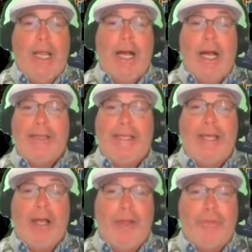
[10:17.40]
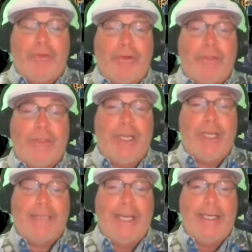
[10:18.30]
The other
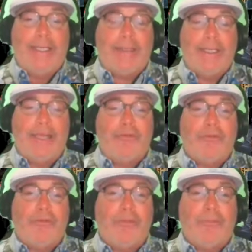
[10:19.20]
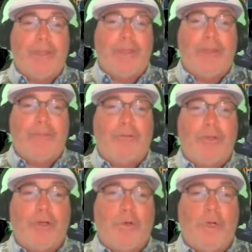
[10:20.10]
tenant that I just experienced
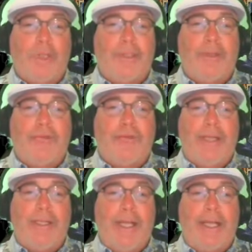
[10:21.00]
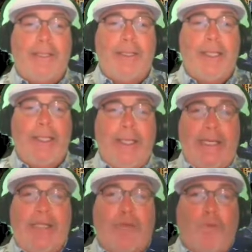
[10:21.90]
called and said that
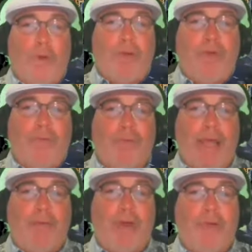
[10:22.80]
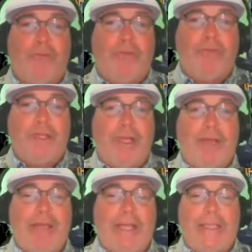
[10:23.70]
his Fortune 500
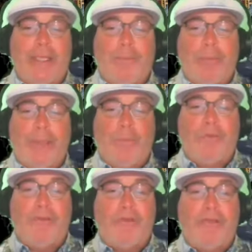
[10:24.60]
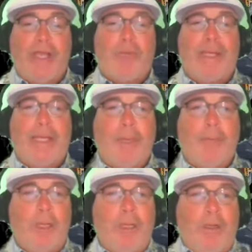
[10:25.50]
Silicon Valley company was untethering
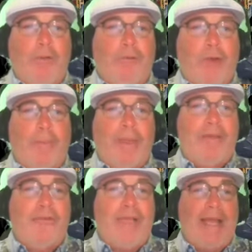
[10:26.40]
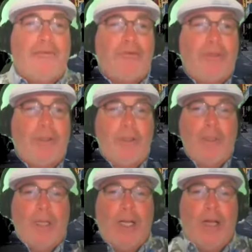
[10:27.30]
him from his desk
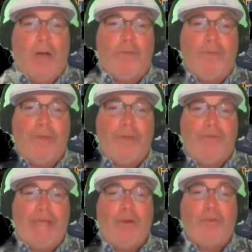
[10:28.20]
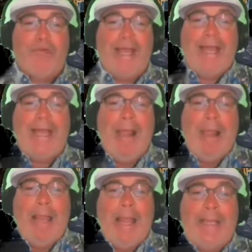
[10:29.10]
over in San Jose,
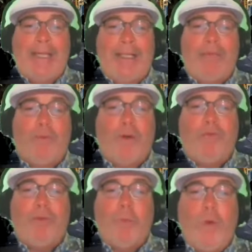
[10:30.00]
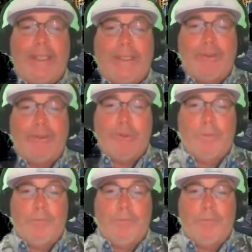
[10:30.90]
and he could live wherever he wanted to.